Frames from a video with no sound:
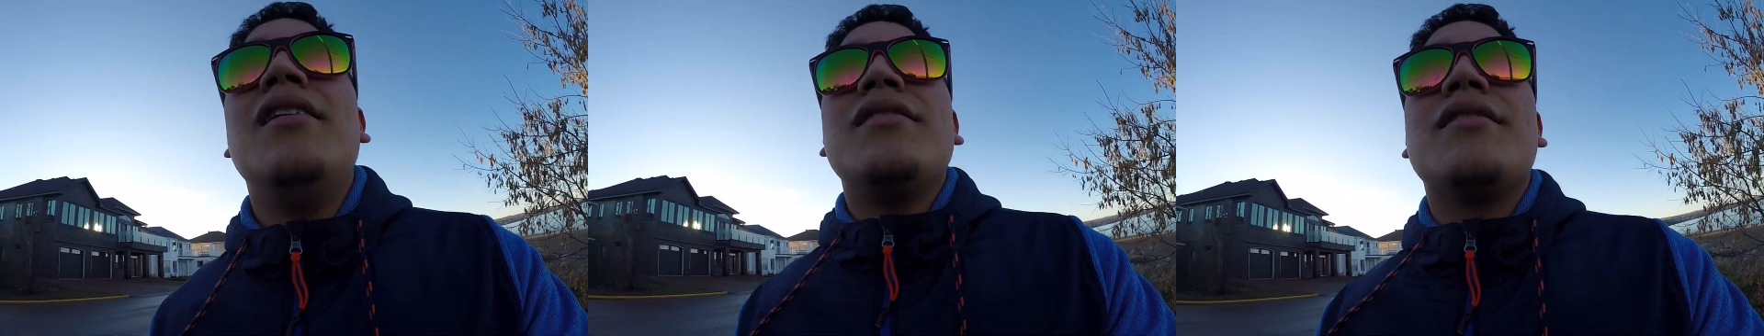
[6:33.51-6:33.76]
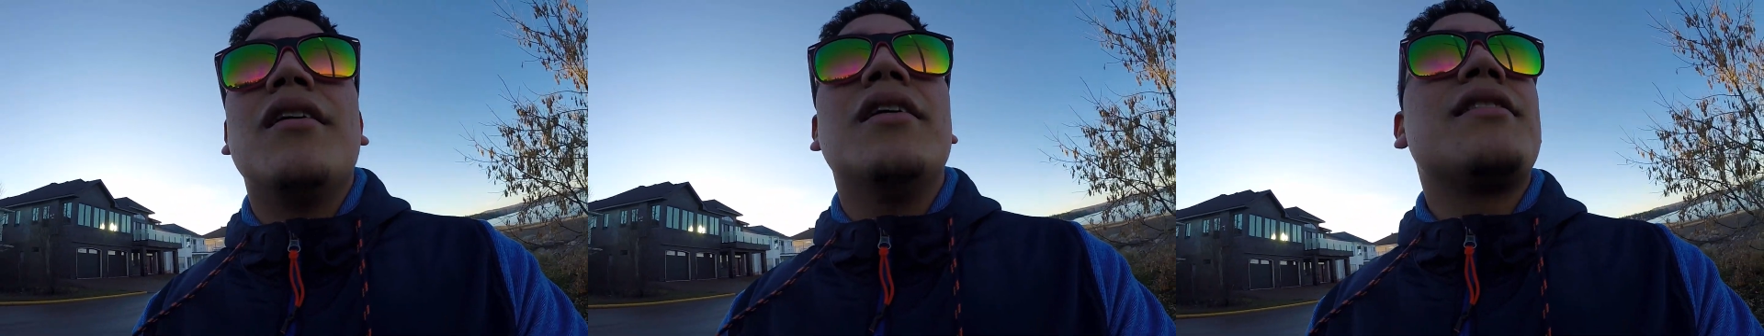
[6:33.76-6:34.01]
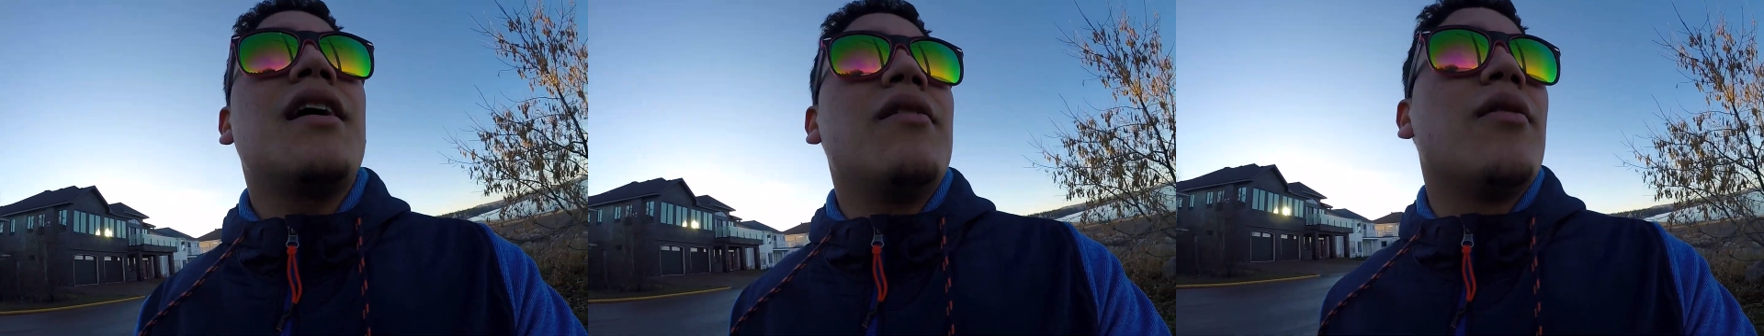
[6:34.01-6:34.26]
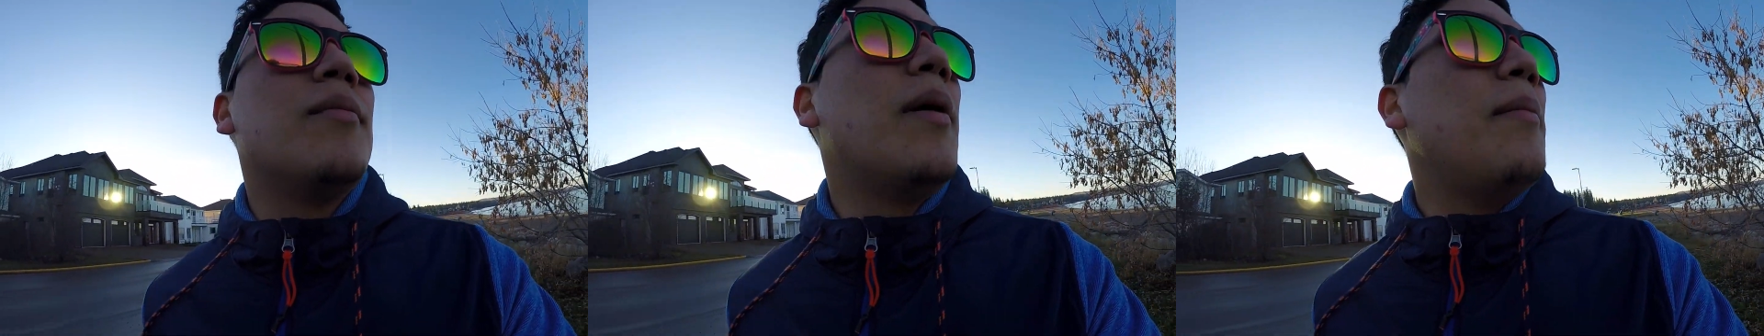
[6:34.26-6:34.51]
So that's kind
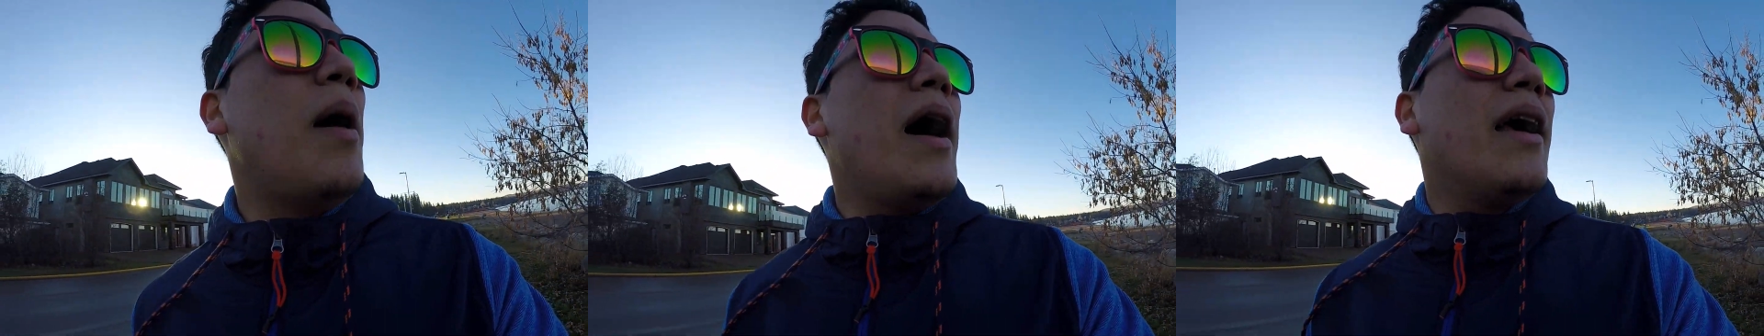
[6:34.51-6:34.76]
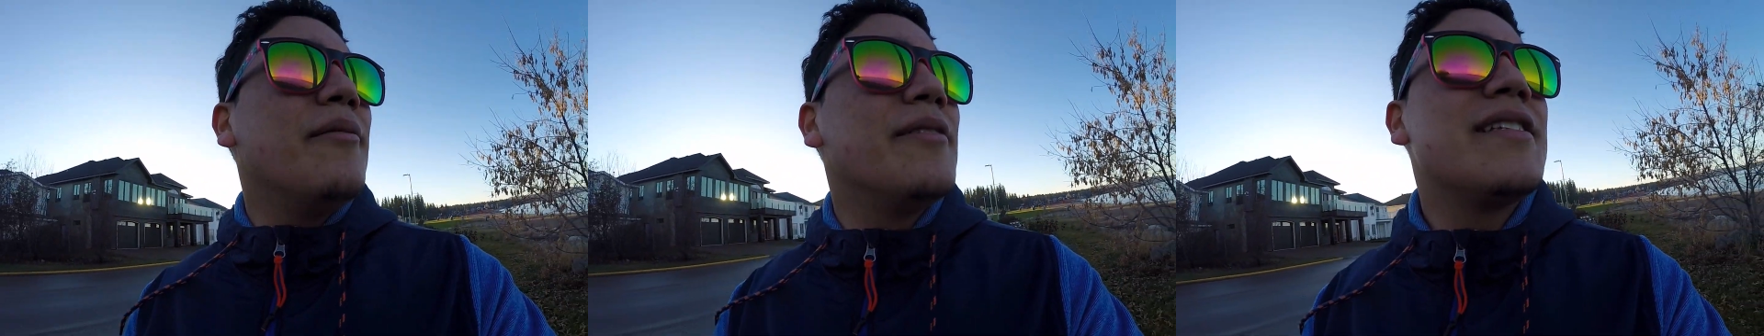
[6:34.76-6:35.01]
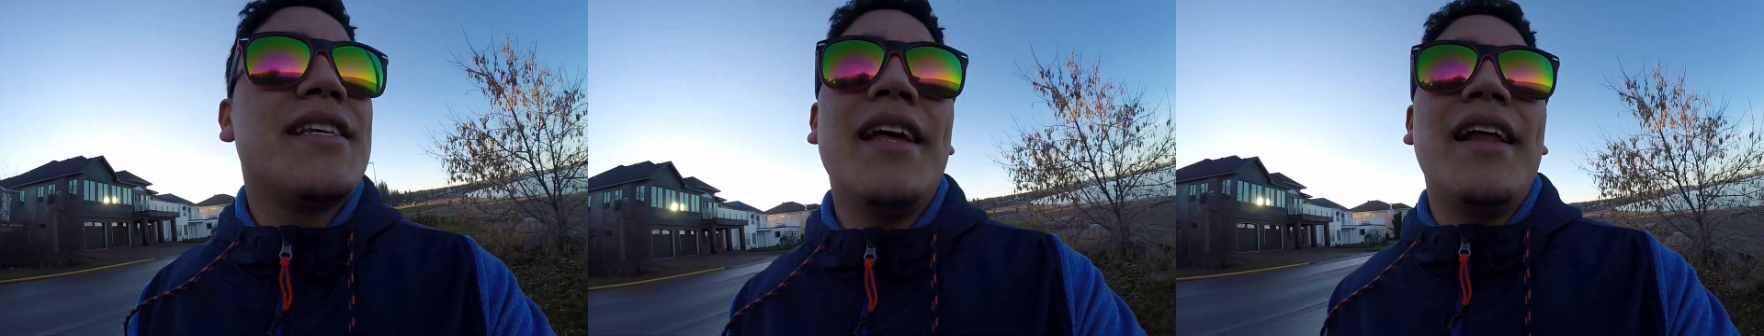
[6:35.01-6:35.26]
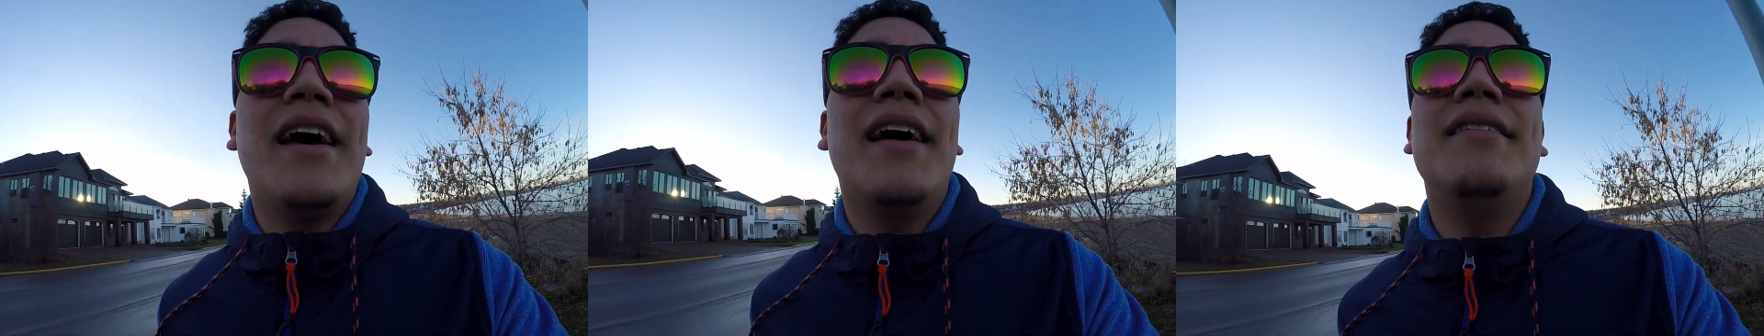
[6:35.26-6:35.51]
of where my mind was
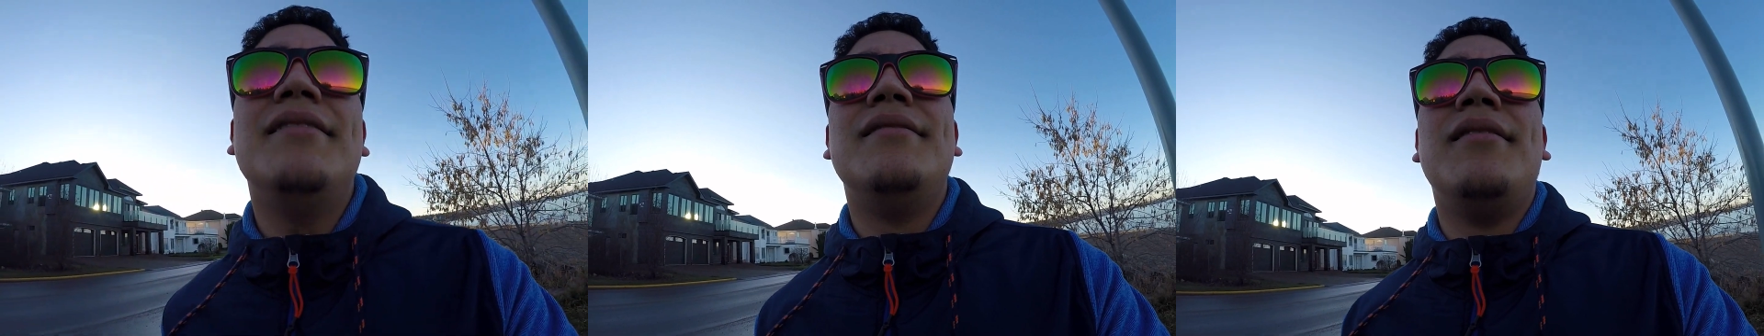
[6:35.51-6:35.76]
set at.